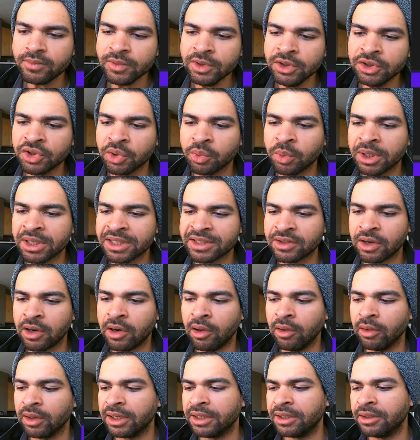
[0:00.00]
So what is
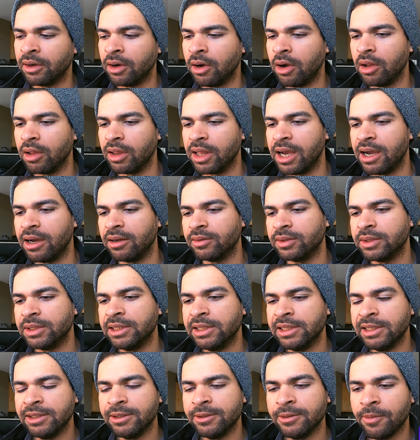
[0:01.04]
all in, all out?
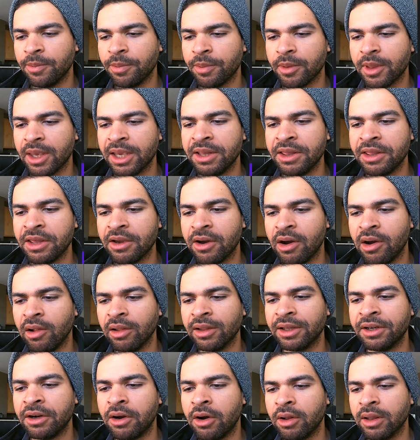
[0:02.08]
In the all
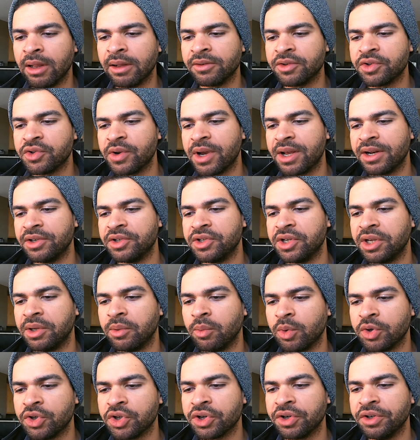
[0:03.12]
in, all out strategy,
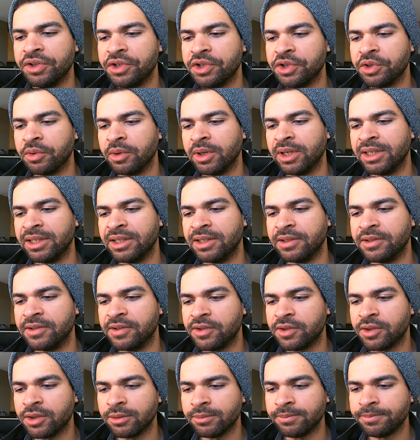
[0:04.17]
what you're gonna do
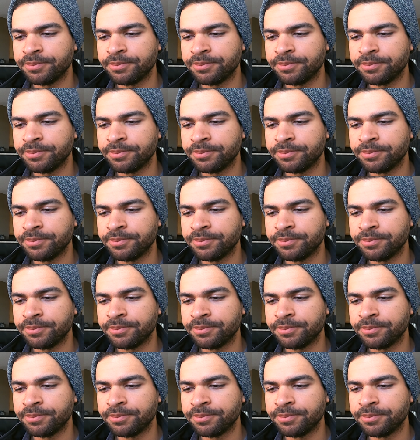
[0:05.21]
is